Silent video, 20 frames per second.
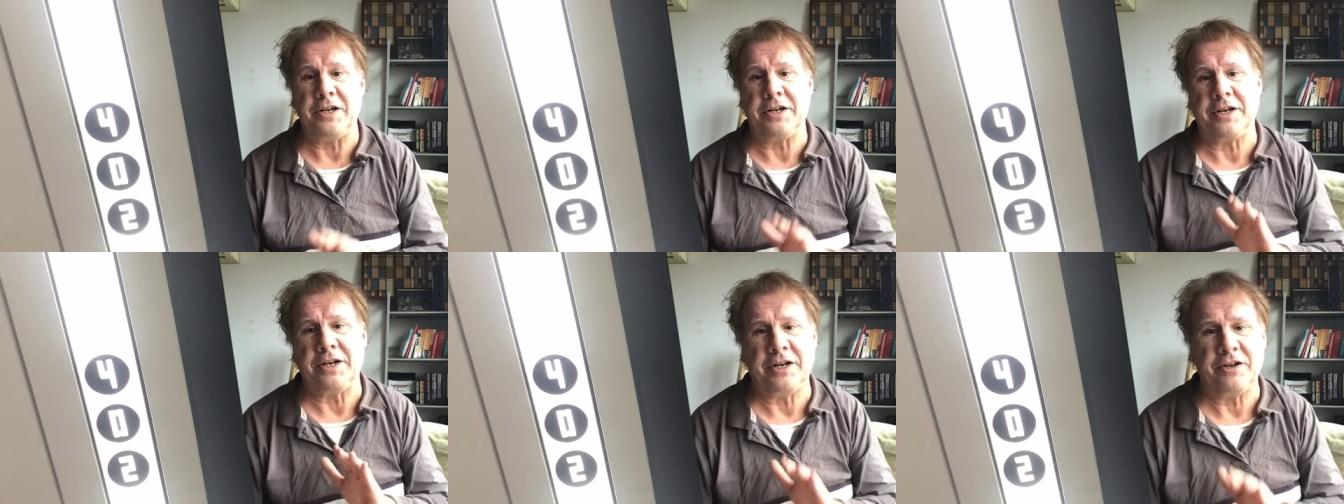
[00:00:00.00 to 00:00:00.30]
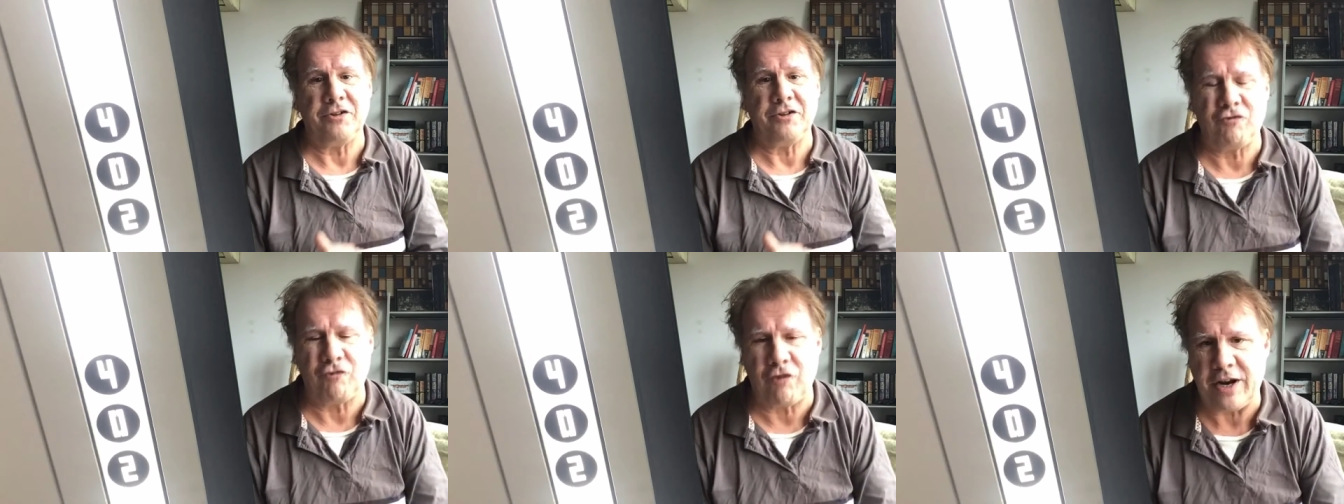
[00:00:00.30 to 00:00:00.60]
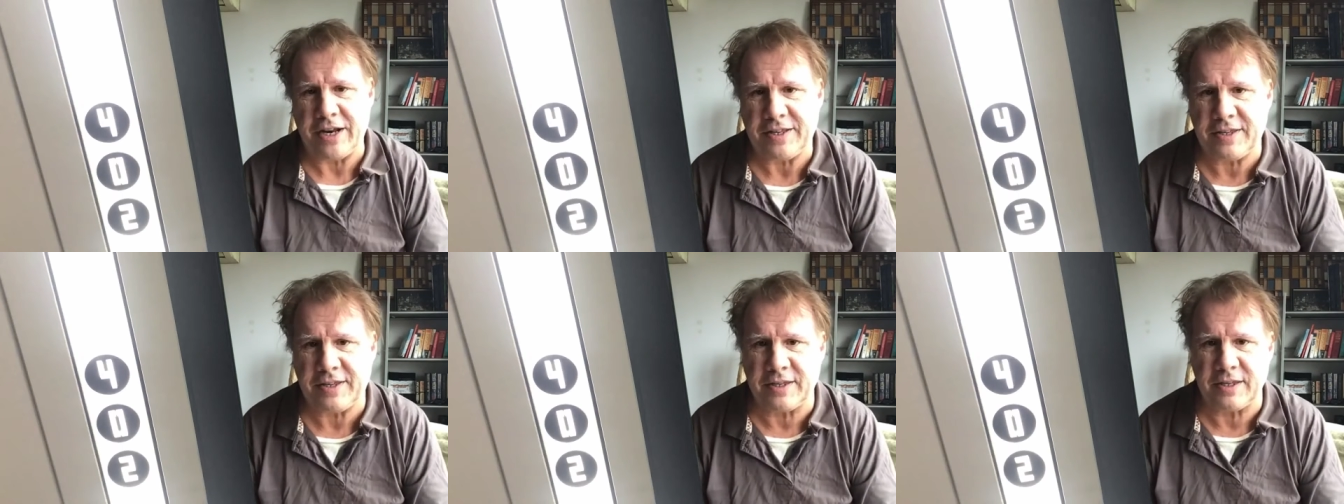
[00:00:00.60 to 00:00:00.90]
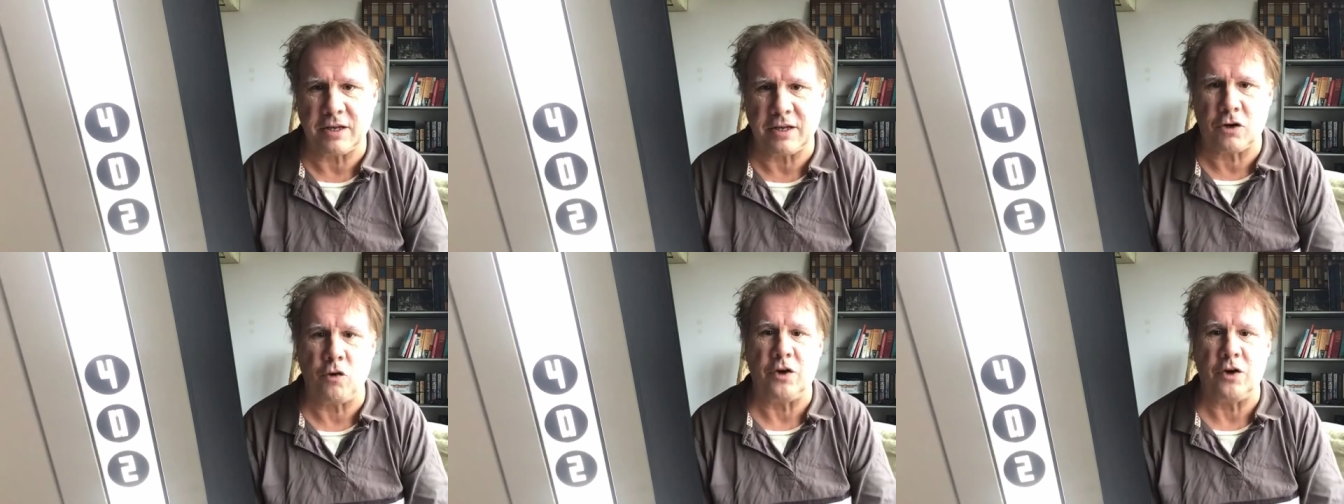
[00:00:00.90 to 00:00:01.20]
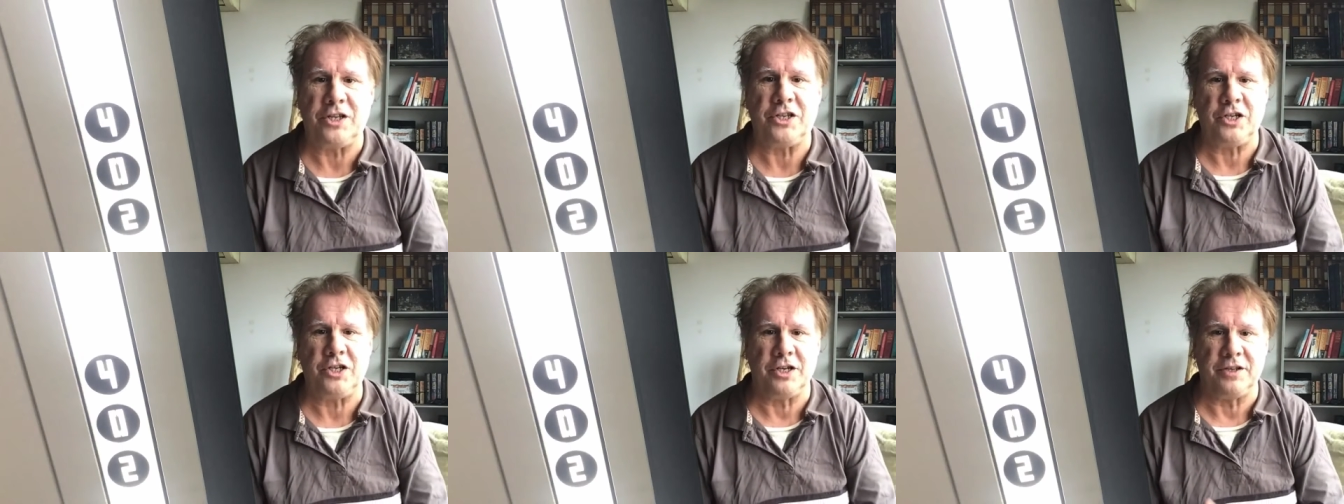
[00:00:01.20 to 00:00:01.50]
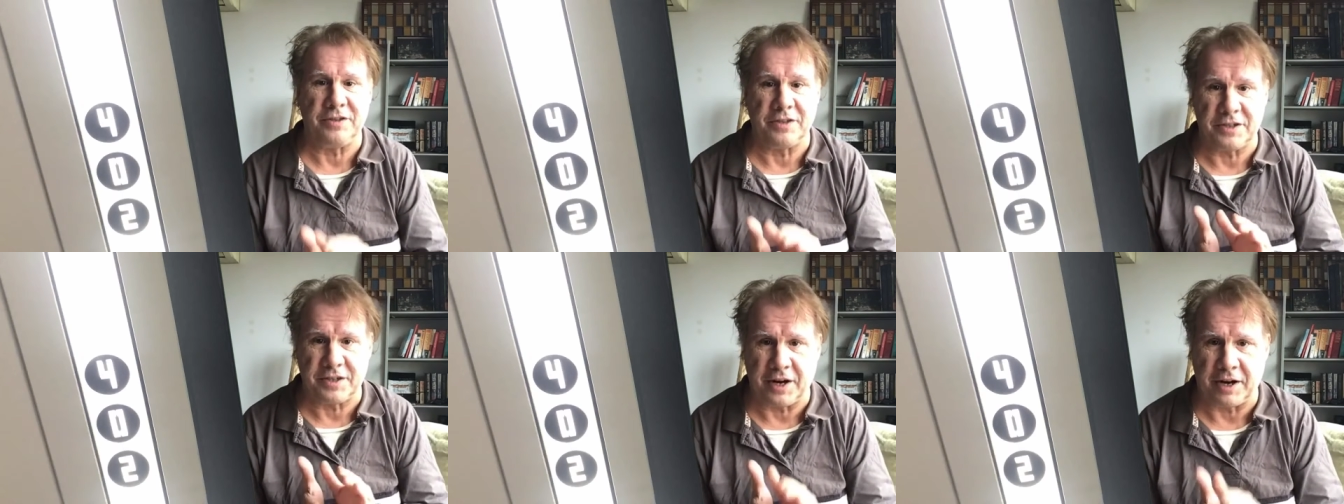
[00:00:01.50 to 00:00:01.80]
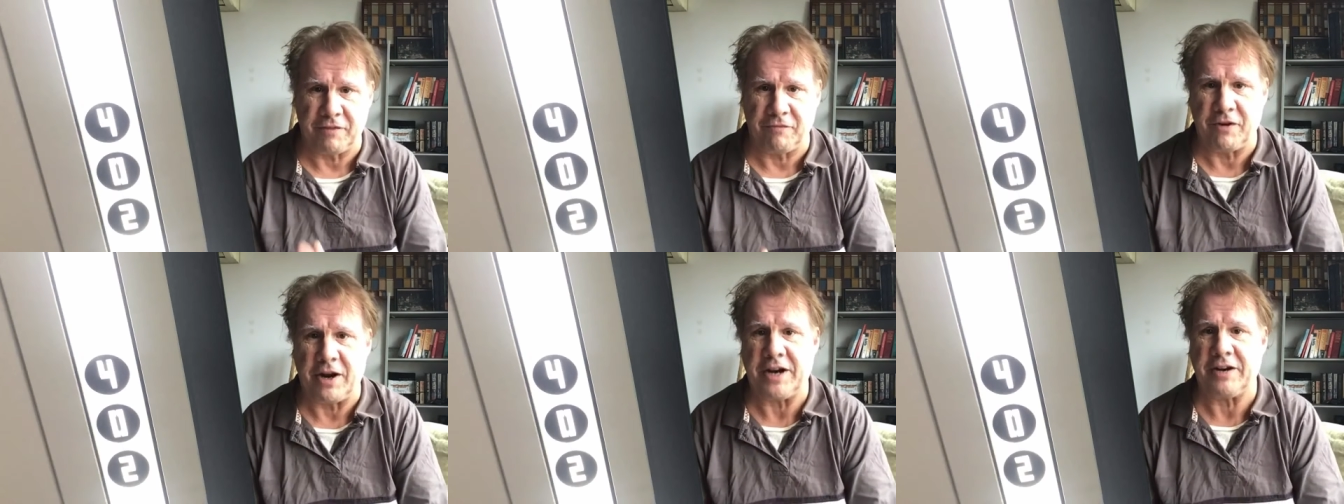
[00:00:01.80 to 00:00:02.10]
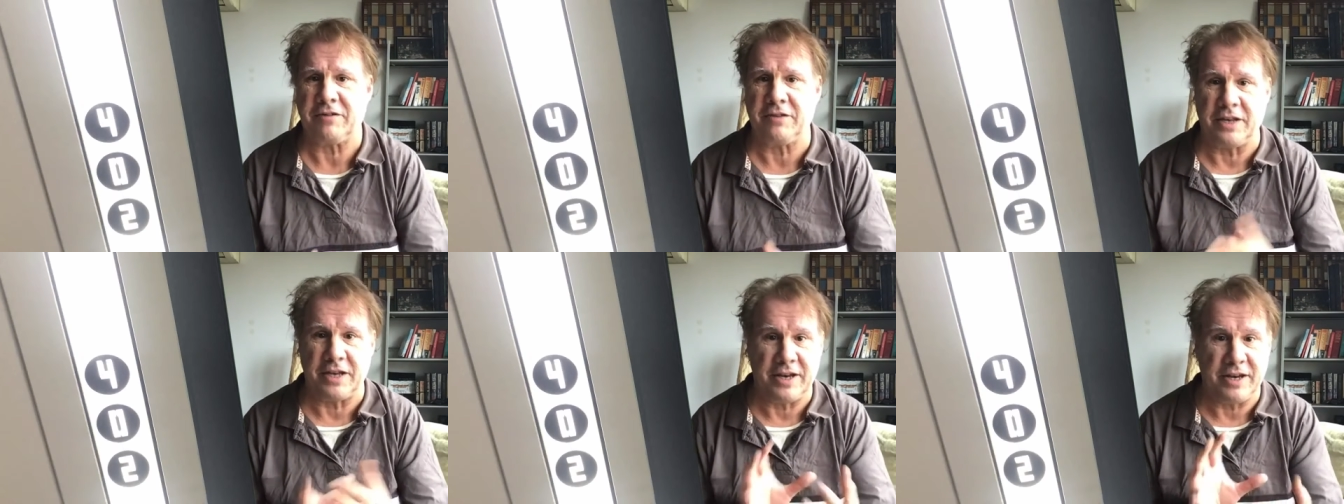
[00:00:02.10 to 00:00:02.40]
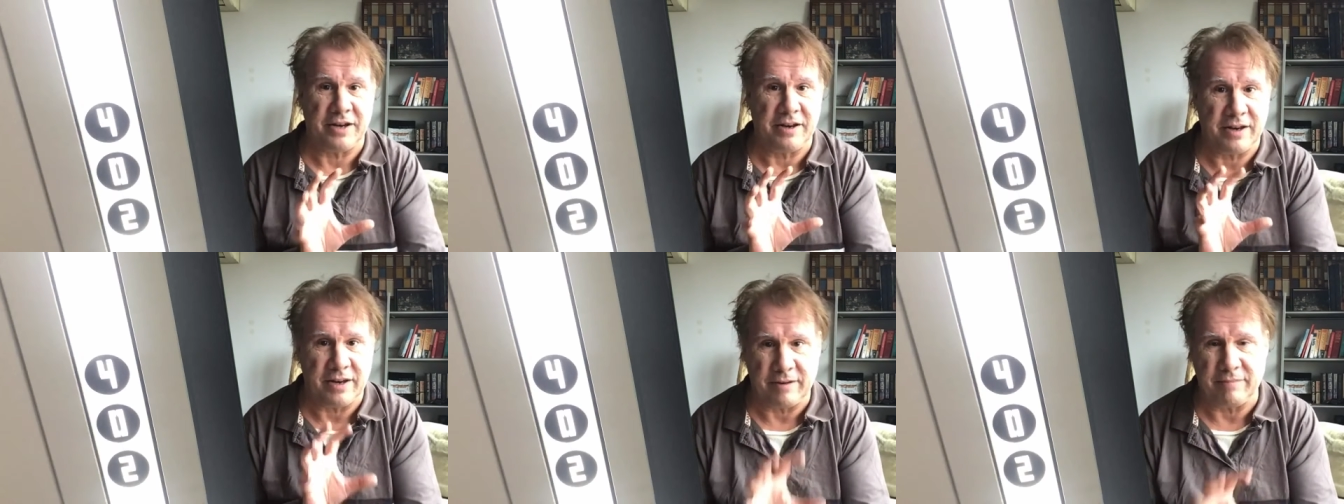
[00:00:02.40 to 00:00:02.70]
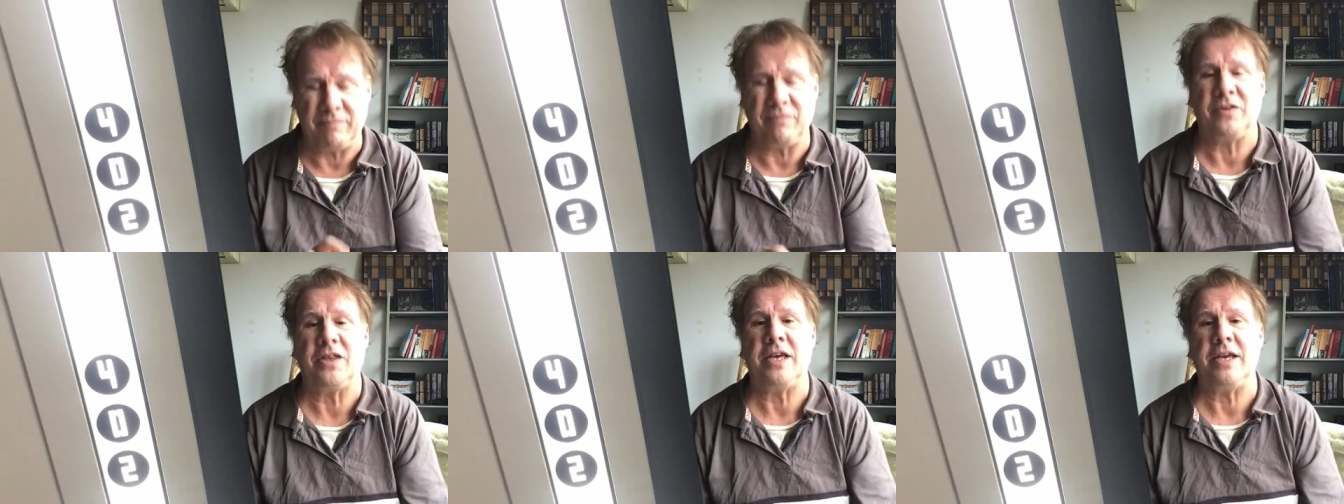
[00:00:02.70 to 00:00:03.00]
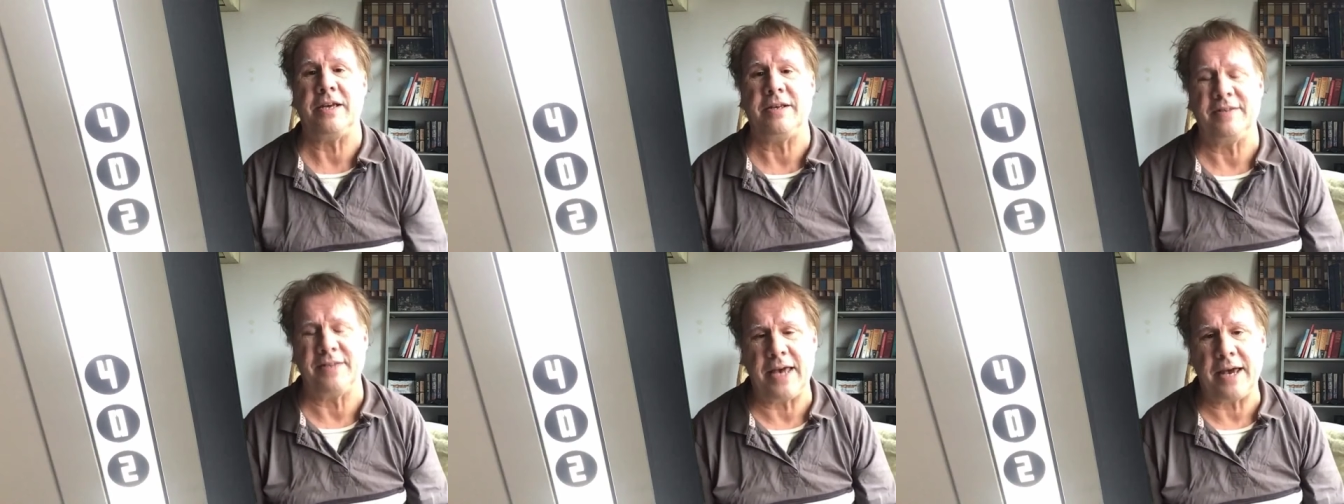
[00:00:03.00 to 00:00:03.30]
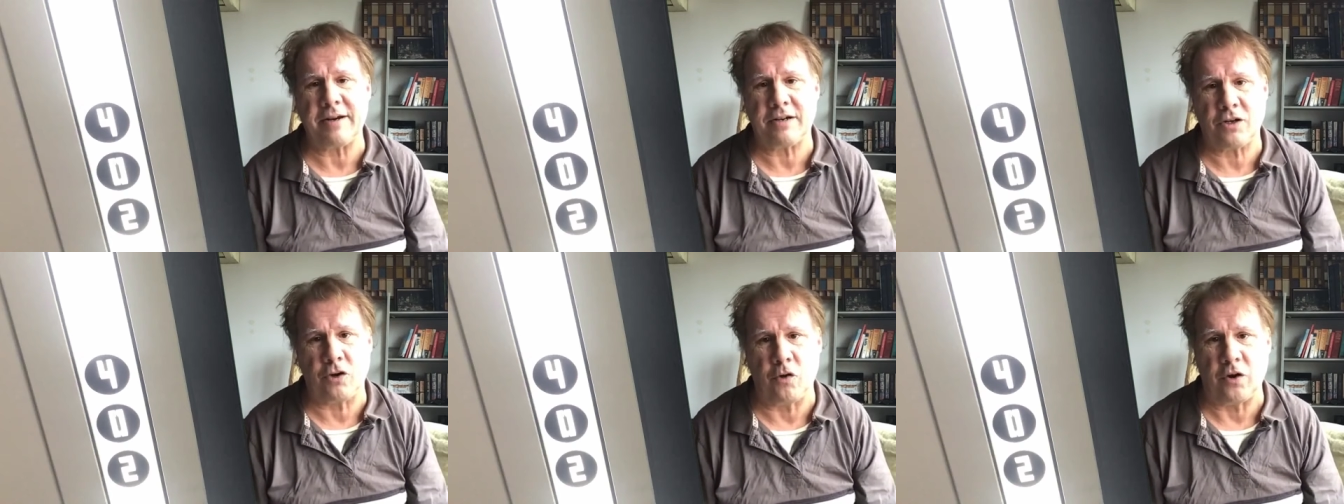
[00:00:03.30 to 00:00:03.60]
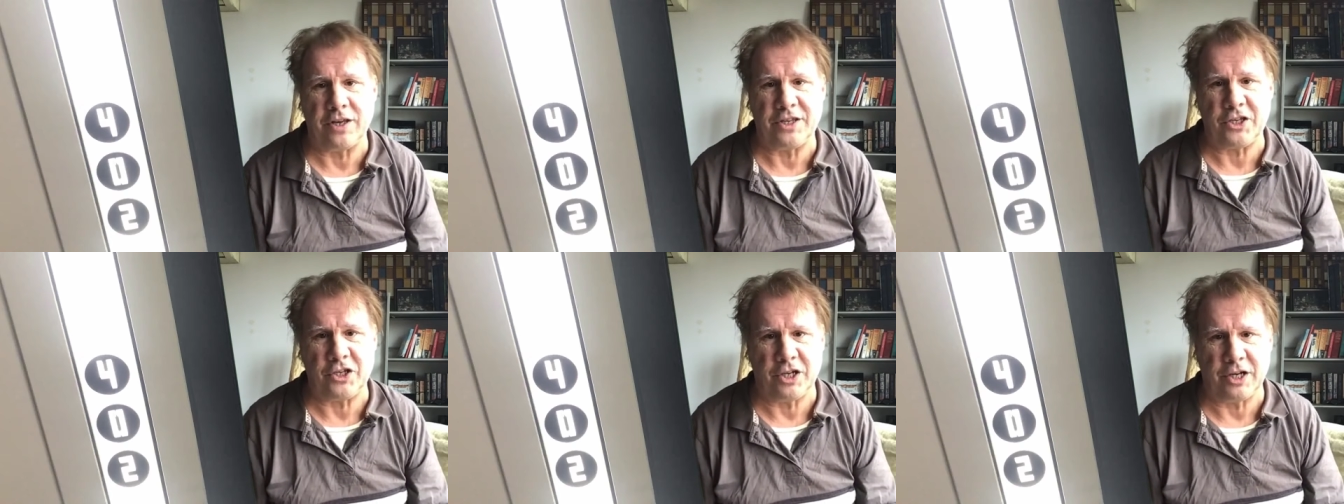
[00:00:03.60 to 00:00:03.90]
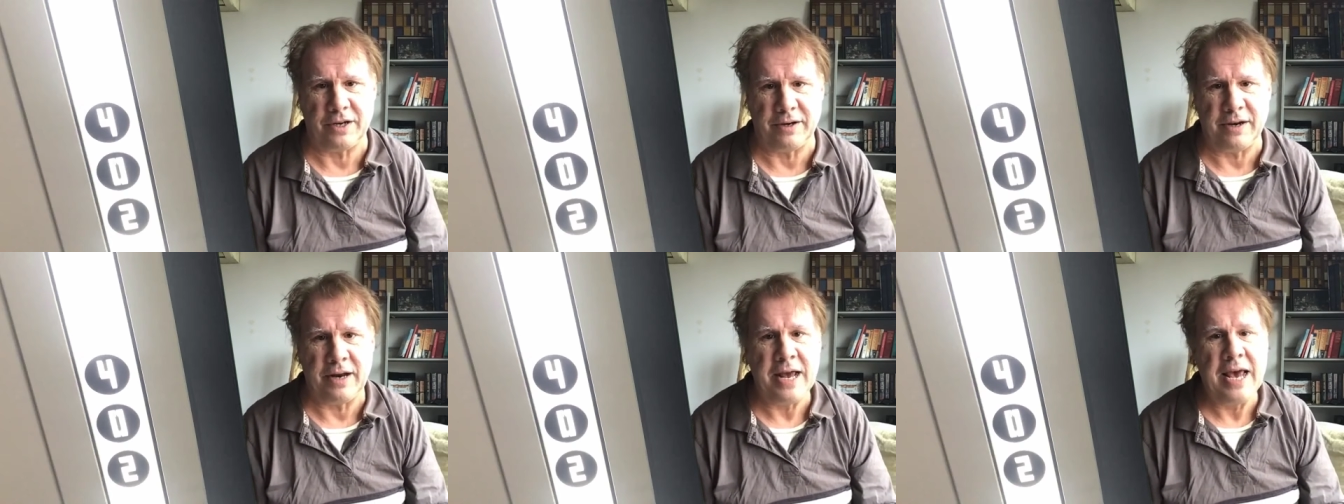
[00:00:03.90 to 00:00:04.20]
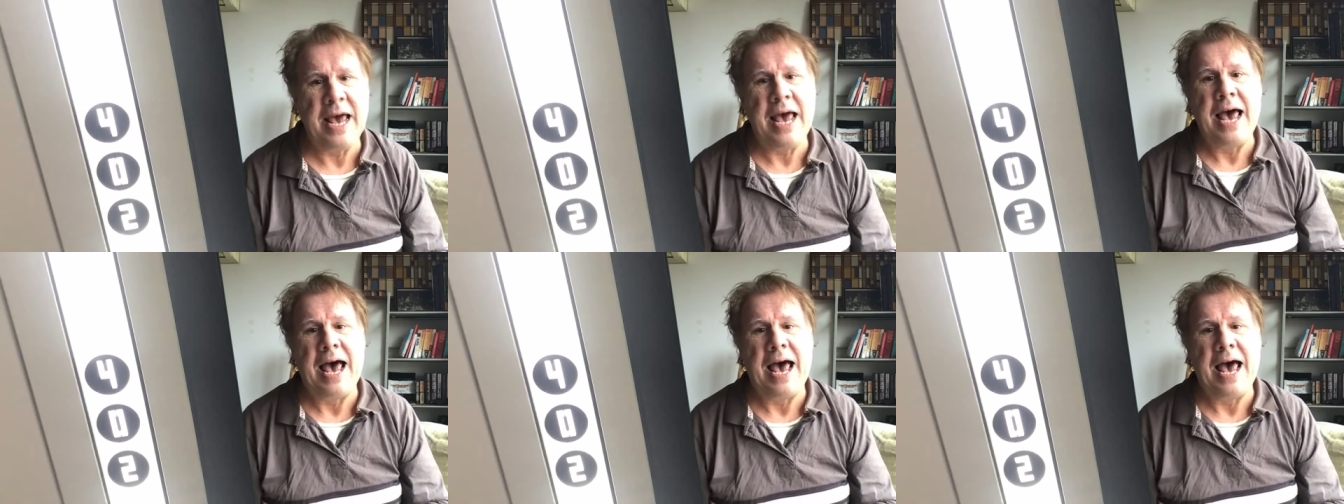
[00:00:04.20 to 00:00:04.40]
You can address questions directly, the exact question,